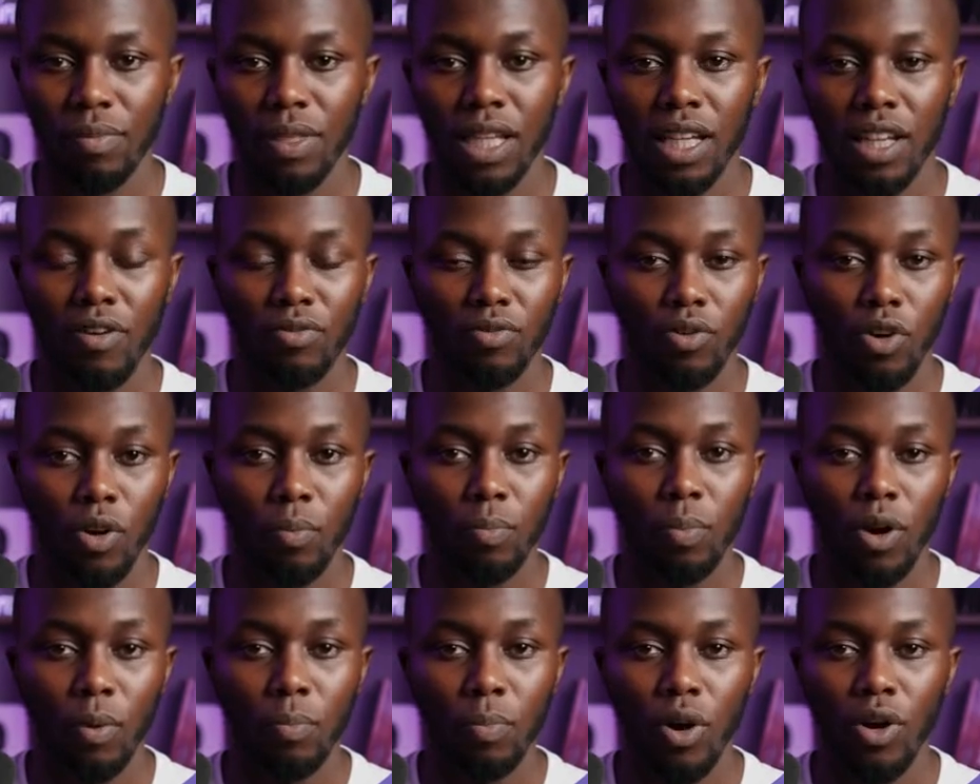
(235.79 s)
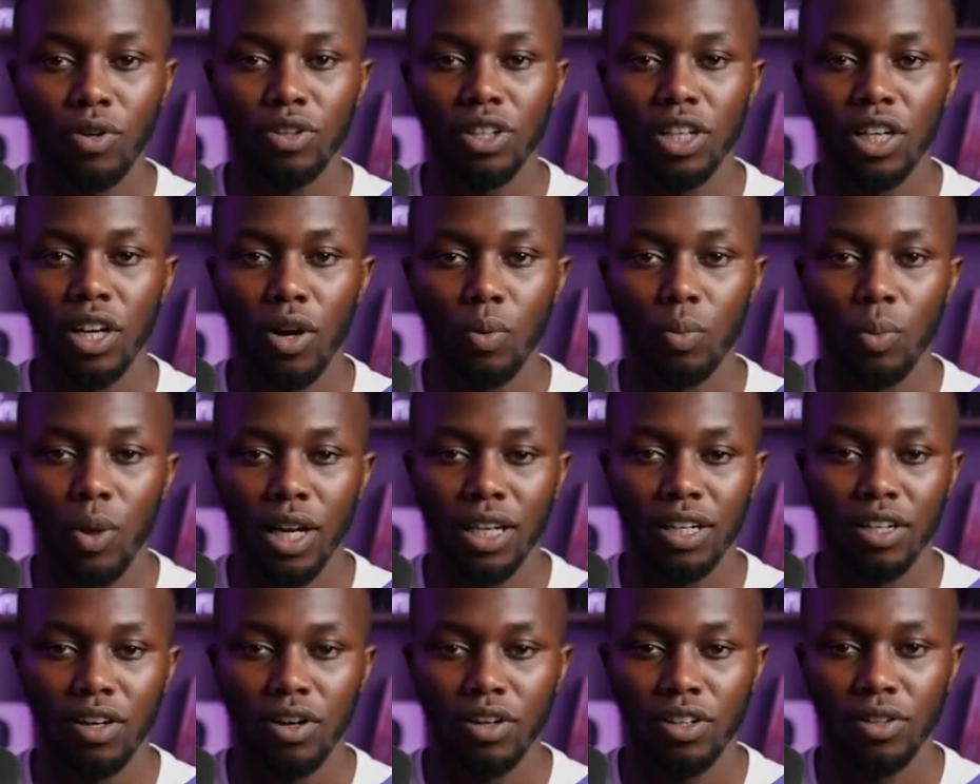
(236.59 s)
If you're promoting a
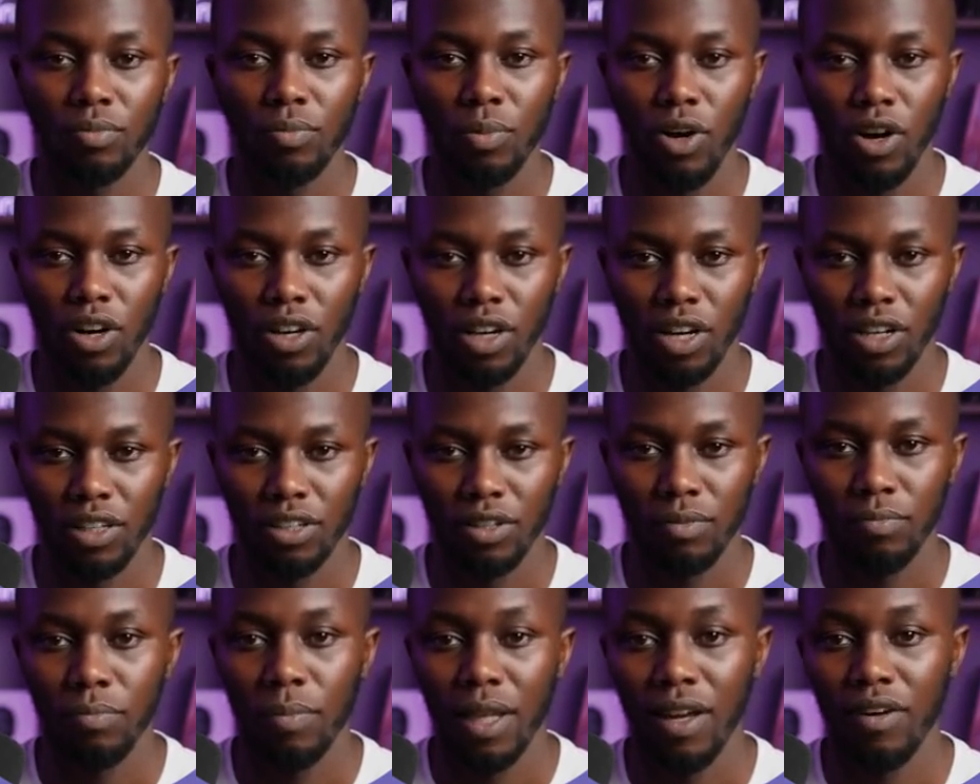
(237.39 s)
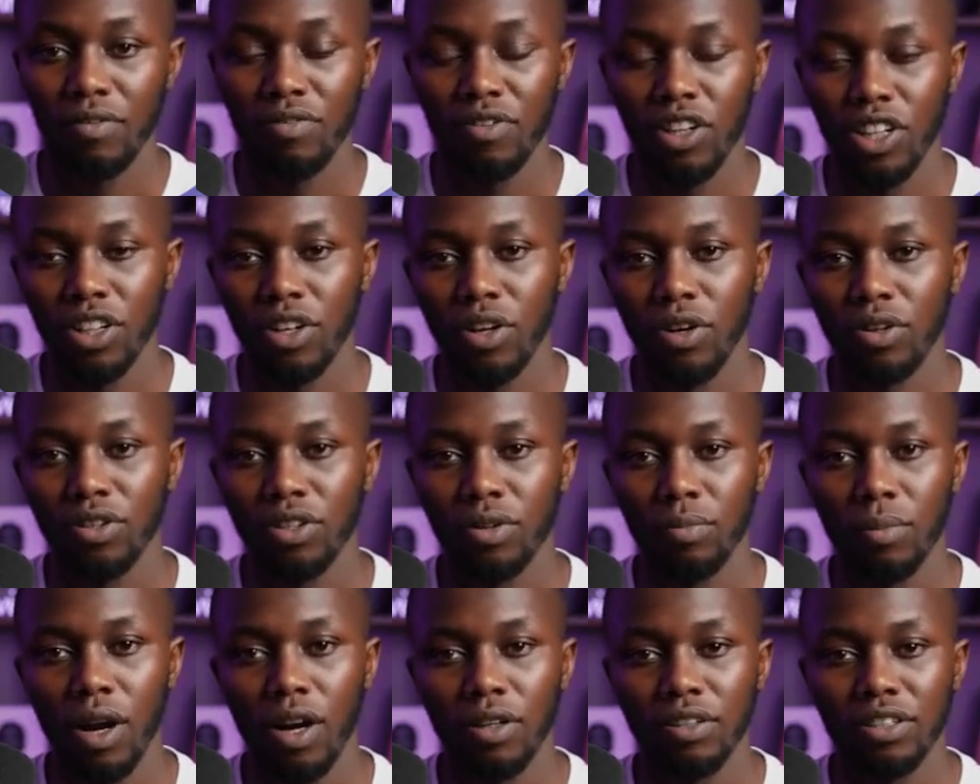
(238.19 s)
weight loss product, make videos
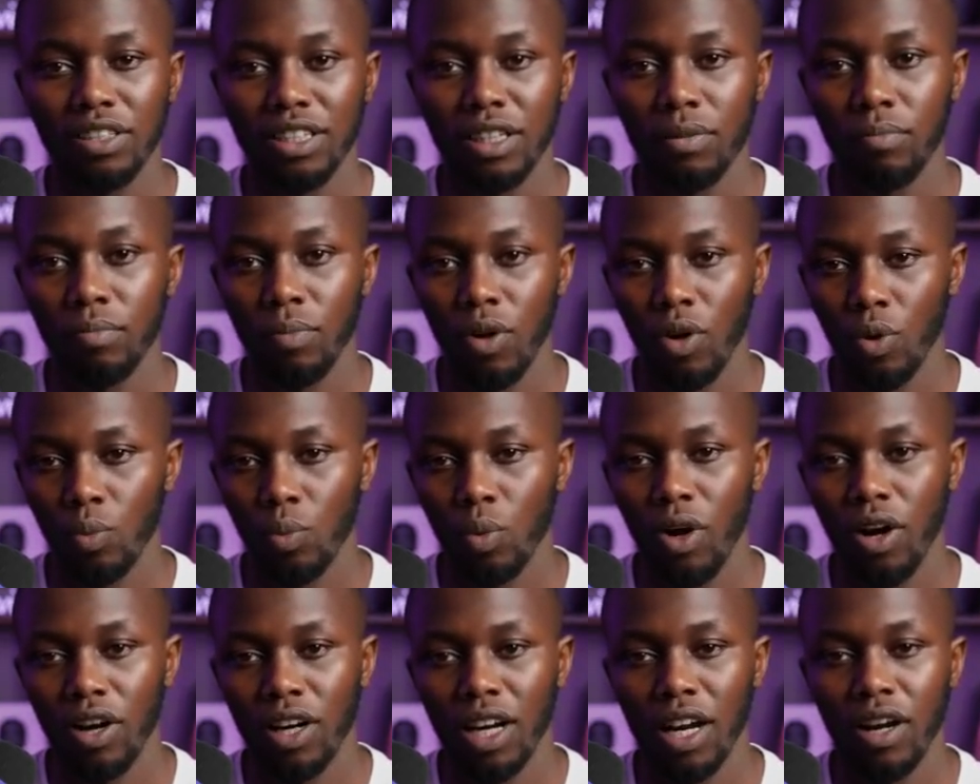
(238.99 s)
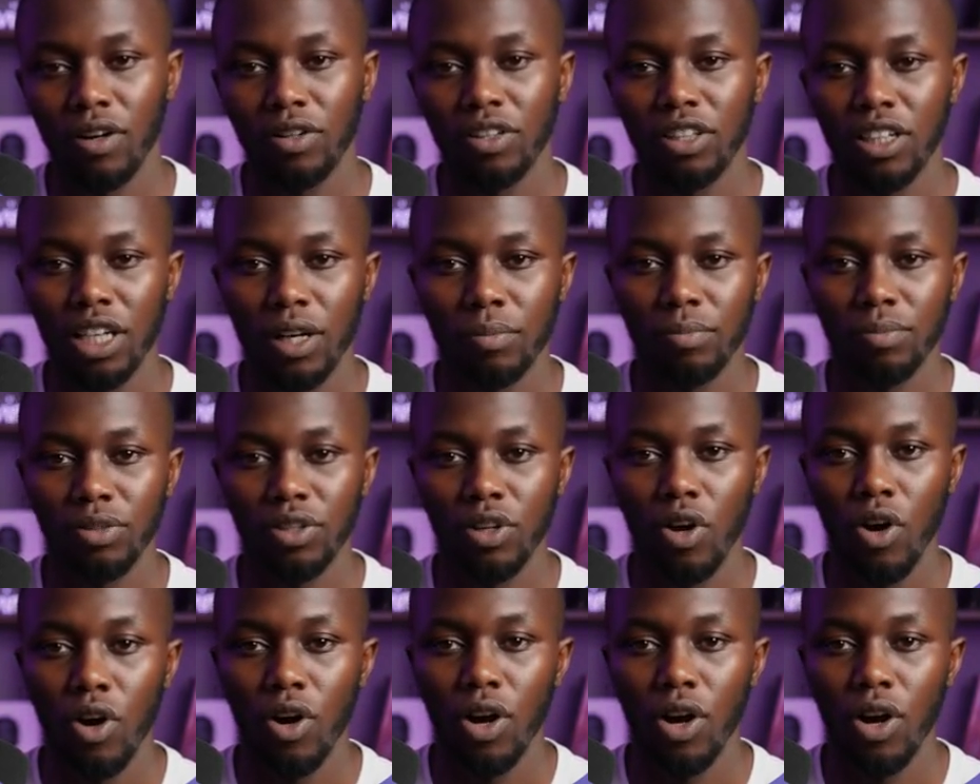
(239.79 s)
about simple workout tips or